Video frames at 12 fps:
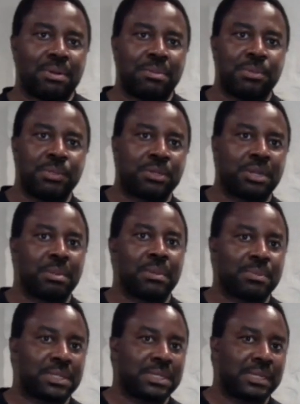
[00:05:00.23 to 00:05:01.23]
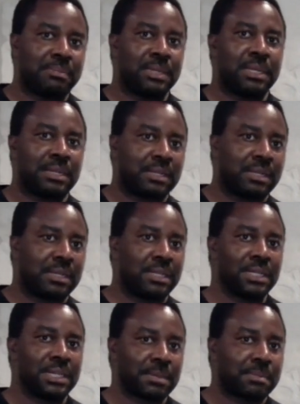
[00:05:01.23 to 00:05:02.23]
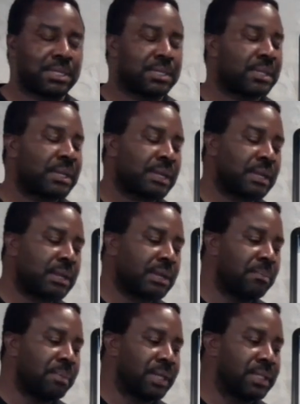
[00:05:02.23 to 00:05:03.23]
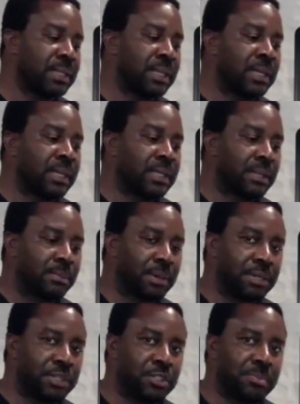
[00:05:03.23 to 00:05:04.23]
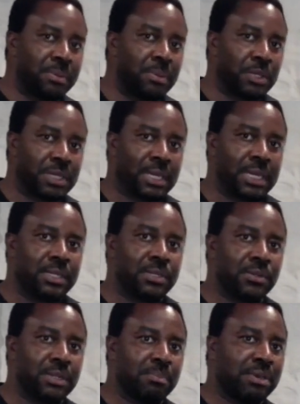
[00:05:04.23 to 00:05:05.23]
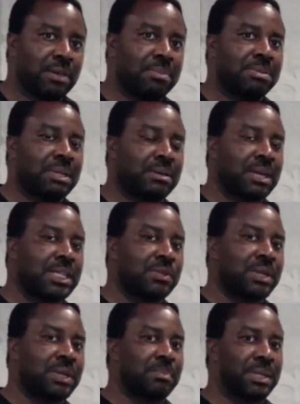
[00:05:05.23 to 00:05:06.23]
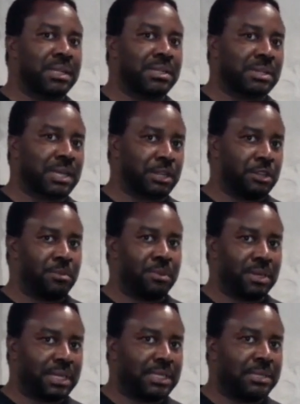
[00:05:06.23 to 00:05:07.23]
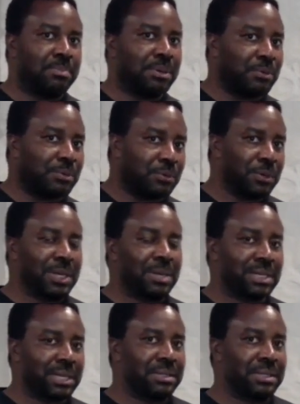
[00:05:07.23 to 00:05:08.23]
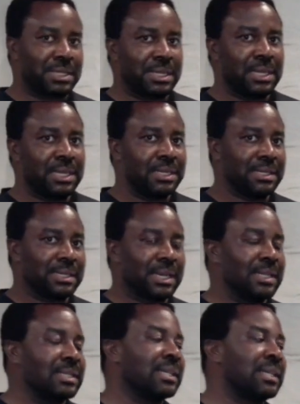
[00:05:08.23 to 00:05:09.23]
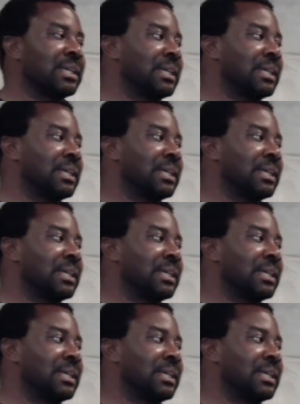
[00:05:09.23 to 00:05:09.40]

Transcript: And probably we'll talk about sleep in another segment. But the body should be able to clear it. So the problems arise when it begins to accumulate. But what I'm trying to say is that